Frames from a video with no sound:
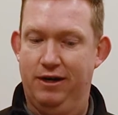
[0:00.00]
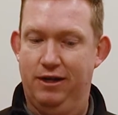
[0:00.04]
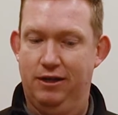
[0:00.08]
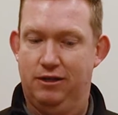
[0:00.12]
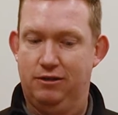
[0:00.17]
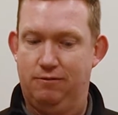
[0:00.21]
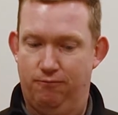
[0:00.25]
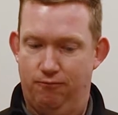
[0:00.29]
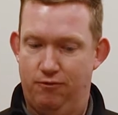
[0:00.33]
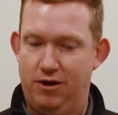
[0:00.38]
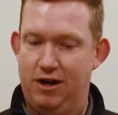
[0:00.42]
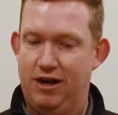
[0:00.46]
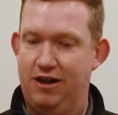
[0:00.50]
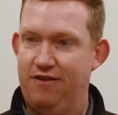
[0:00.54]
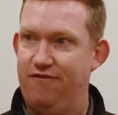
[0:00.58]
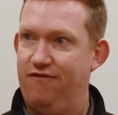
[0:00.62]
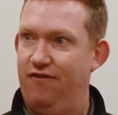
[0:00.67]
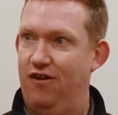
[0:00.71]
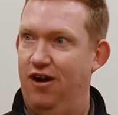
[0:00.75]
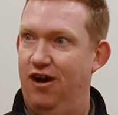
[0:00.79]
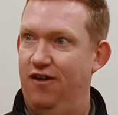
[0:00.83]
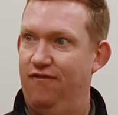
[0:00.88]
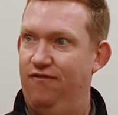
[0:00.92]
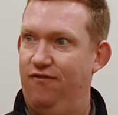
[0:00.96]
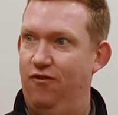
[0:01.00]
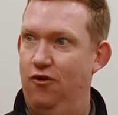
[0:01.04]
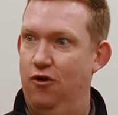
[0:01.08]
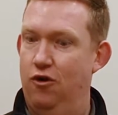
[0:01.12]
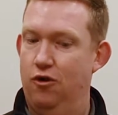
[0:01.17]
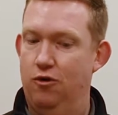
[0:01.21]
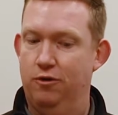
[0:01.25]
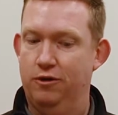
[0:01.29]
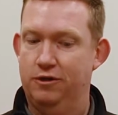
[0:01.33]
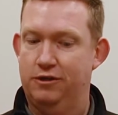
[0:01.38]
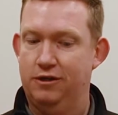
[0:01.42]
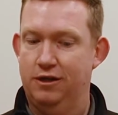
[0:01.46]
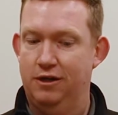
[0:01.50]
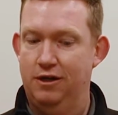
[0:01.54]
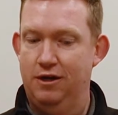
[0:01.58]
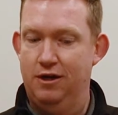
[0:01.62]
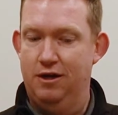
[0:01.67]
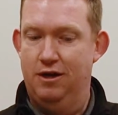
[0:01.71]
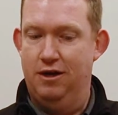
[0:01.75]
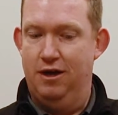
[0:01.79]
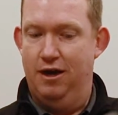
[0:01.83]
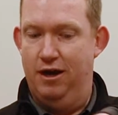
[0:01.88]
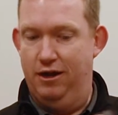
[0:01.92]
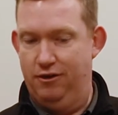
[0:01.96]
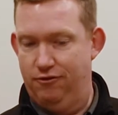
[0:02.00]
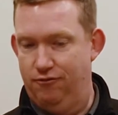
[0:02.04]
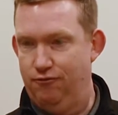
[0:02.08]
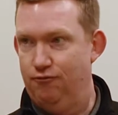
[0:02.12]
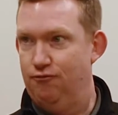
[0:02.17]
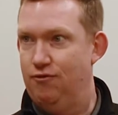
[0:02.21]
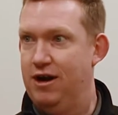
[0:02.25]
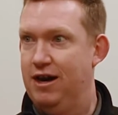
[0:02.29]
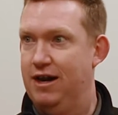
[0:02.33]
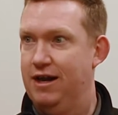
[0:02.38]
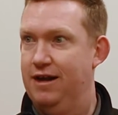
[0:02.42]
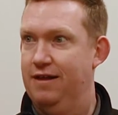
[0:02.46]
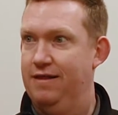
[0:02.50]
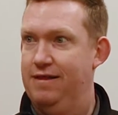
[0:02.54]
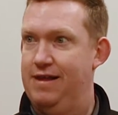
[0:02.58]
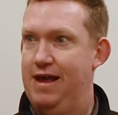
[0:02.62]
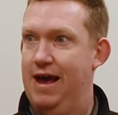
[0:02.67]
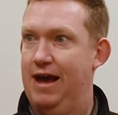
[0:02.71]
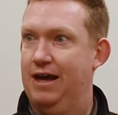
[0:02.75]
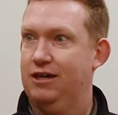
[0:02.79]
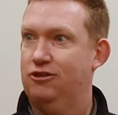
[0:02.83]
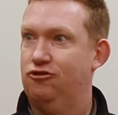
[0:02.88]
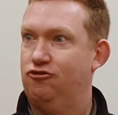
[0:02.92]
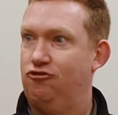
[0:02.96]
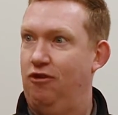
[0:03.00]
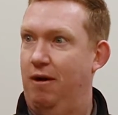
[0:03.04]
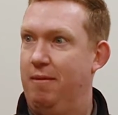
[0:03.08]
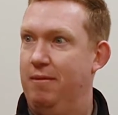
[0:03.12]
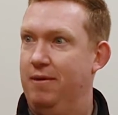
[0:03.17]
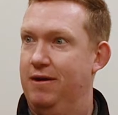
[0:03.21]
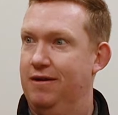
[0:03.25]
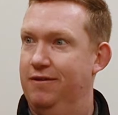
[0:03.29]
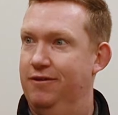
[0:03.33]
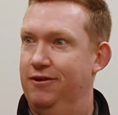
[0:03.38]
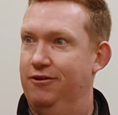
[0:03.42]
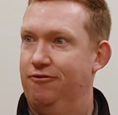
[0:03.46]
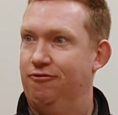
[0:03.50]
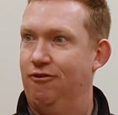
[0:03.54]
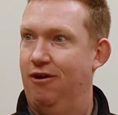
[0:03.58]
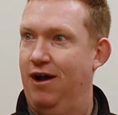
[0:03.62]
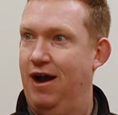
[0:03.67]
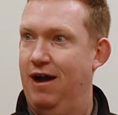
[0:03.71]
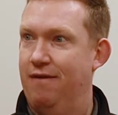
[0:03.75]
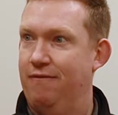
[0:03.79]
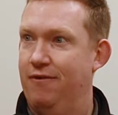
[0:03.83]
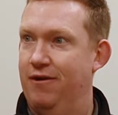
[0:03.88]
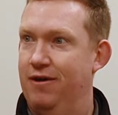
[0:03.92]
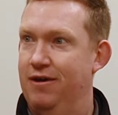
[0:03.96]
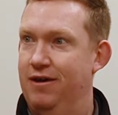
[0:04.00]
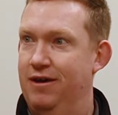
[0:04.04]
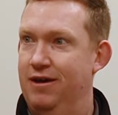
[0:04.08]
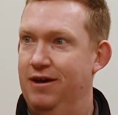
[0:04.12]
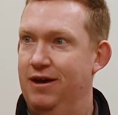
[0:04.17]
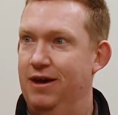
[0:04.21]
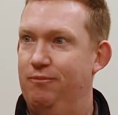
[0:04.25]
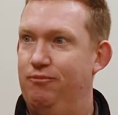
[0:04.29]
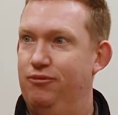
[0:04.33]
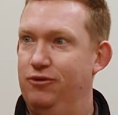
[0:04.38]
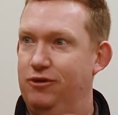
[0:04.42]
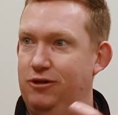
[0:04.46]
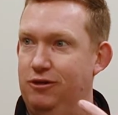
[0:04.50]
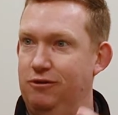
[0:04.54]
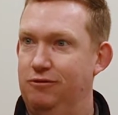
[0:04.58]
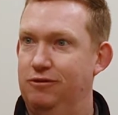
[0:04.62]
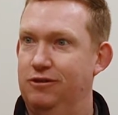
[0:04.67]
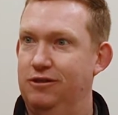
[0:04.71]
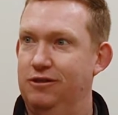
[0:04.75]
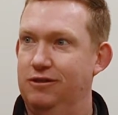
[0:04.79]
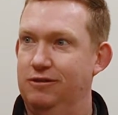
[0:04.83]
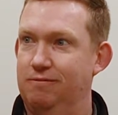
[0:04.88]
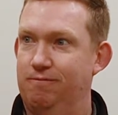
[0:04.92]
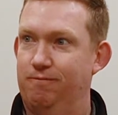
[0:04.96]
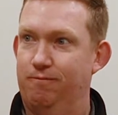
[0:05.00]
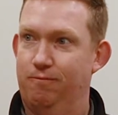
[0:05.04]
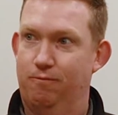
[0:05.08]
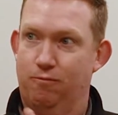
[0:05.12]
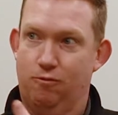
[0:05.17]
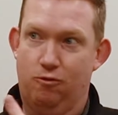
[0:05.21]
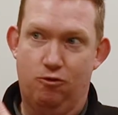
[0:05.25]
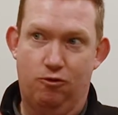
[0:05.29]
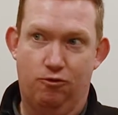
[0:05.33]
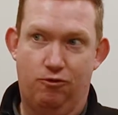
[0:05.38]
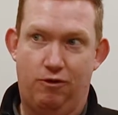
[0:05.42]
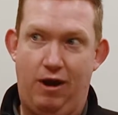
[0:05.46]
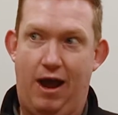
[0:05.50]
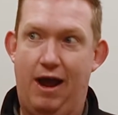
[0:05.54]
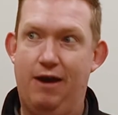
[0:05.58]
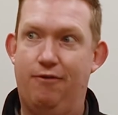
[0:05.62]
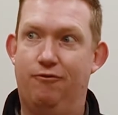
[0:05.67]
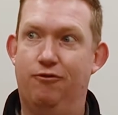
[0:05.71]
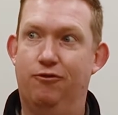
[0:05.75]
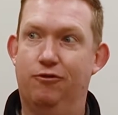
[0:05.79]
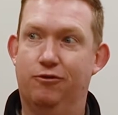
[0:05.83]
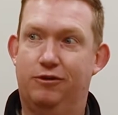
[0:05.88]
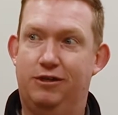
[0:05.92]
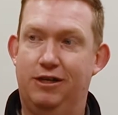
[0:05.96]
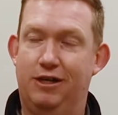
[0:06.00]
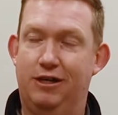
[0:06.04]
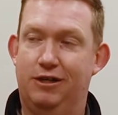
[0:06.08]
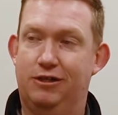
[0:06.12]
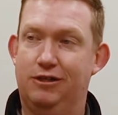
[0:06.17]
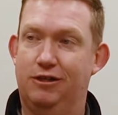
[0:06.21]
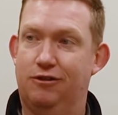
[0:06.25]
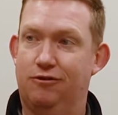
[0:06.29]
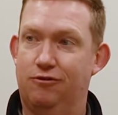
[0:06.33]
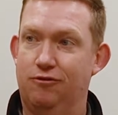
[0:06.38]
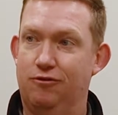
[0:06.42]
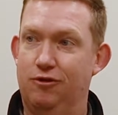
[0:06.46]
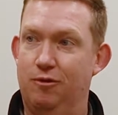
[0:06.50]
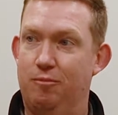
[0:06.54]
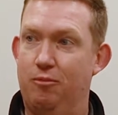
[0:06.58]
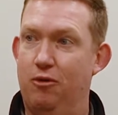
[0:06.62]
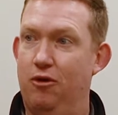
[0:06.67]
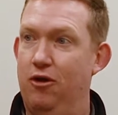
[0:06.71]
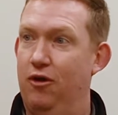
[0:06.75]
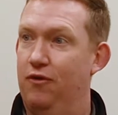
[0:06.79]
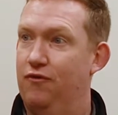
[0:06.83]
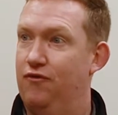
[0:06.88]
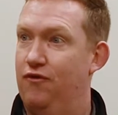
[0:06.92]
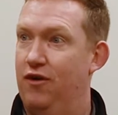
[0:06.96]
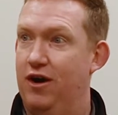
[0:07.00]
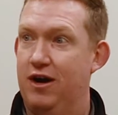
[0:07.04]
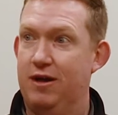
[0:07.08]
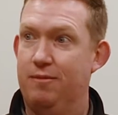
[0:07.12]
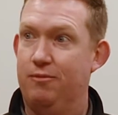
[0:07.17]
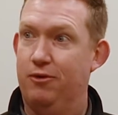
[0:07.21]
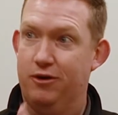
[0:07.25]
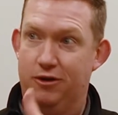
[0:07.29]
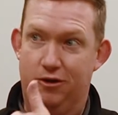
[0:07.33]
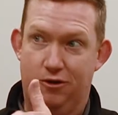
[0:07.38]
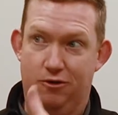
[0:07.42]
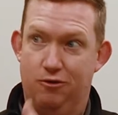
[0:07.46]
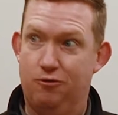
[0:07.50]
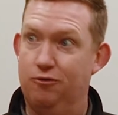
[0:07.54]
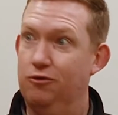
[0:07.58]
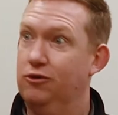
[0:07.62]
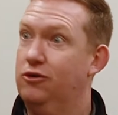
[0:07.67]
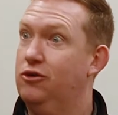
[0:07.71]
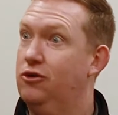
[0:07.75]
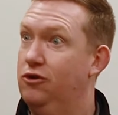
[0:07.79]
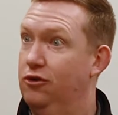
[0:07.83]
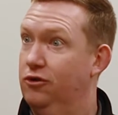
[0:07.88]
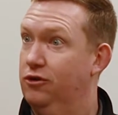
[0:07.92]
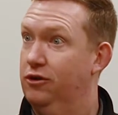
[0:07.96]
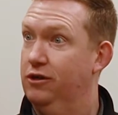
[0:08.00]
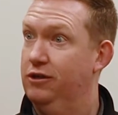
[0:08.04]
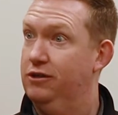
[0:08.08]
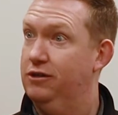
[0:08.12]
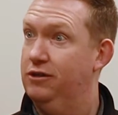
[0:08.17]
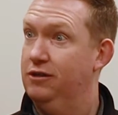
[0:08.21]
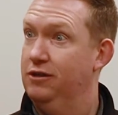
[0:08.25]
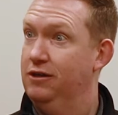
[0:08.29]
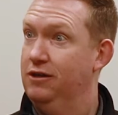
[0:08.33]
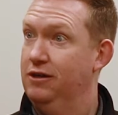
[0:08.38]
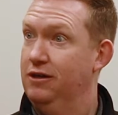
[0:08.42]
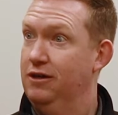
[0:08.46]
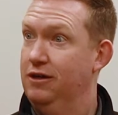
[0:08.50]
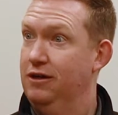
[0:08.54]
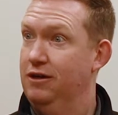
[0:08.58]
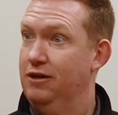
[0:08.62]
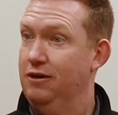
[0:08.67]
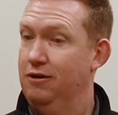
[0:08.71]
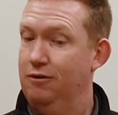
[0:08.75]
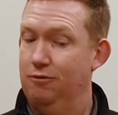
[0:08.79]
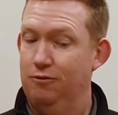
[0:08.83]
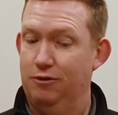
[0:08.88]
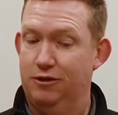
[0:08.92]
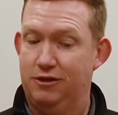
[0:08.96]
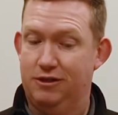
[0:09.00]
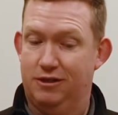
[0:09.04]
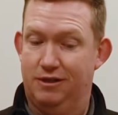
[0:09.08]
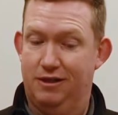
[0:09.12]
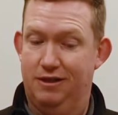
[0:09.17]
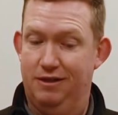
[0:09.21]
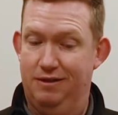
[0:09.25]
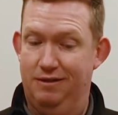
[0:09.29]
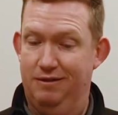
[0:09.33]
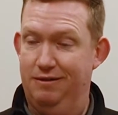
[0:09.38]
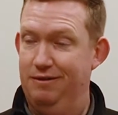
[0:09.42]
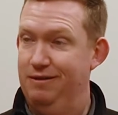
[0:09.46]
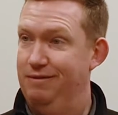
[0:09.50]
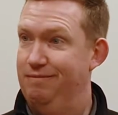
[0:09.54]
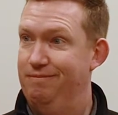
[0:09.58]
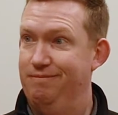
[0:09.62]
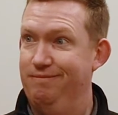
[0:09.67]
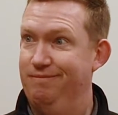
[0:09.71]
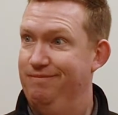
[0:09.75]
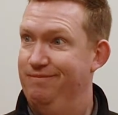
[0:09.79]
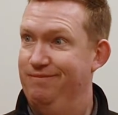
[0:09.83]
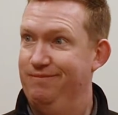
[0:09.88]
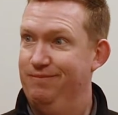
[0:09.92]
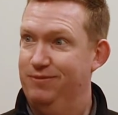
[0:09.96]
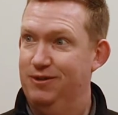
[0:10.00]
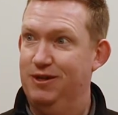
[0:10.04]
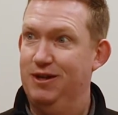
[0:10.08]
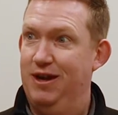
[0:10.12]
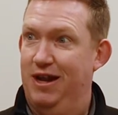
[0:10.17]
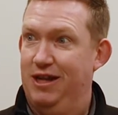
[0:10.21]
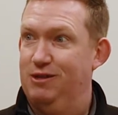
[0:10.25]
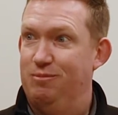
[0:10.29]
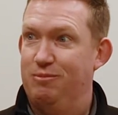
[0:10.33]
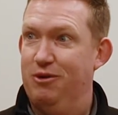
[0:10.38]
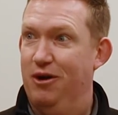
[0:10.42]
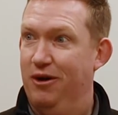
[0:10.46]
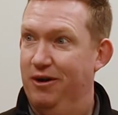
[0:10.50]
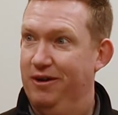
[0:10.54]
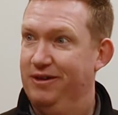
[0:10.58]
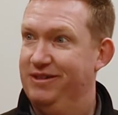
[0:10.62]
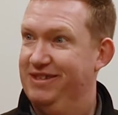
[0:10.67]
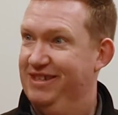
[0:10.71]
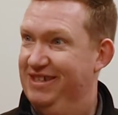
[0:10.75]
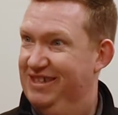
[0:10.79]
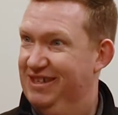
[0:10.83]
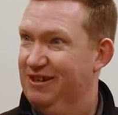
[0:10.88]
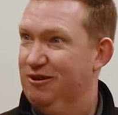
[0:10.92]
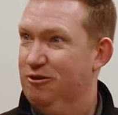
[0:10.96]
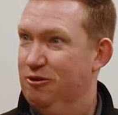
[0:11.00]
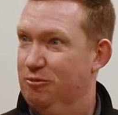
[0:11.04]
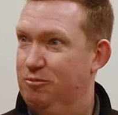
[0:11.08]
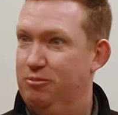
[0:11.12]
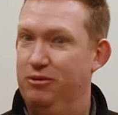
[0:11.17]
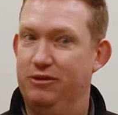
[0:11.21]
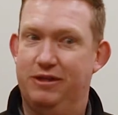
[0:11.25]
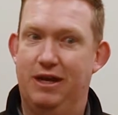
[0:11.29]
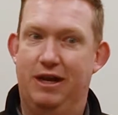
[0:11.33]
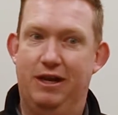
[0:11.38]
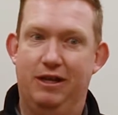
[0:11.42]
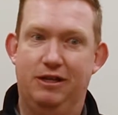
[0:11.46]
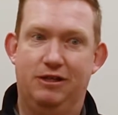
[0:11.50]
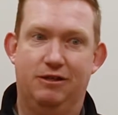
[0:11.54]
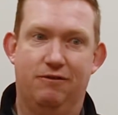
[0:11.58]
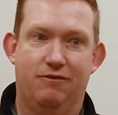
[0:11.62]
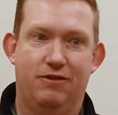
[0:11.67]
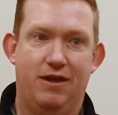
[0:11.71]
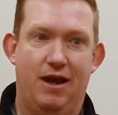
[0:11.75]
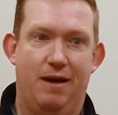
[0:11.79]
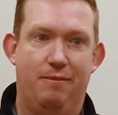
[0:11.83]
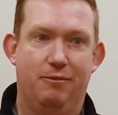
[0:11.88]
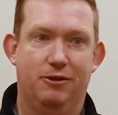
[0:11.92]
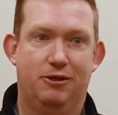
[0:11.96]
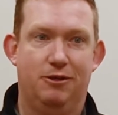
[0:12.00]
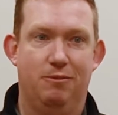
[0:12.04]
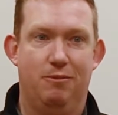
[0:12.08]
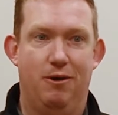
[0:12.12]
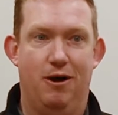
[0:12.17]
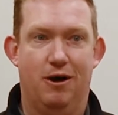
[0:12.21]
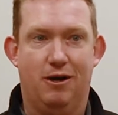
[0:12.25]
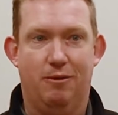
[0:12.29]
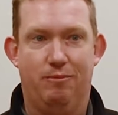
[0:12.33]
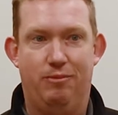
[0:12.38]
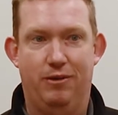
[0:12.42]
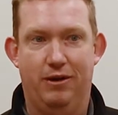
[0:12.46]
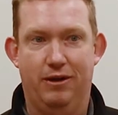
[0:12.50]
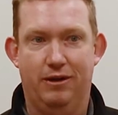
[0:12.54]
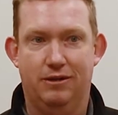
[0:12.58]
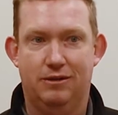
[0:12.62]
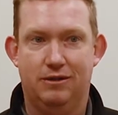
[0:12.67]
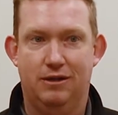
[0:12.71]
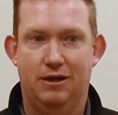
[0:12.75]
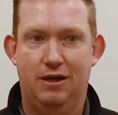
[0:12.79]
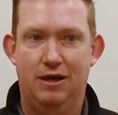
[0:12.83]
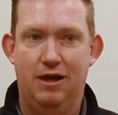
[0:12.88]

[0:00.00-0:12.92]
It's really far forward. It's really at the extremity of the driver. It produces good head rotation through the ball for anybody who would cut it, which, let's be honest, is a good percentage of the amateur marketplace.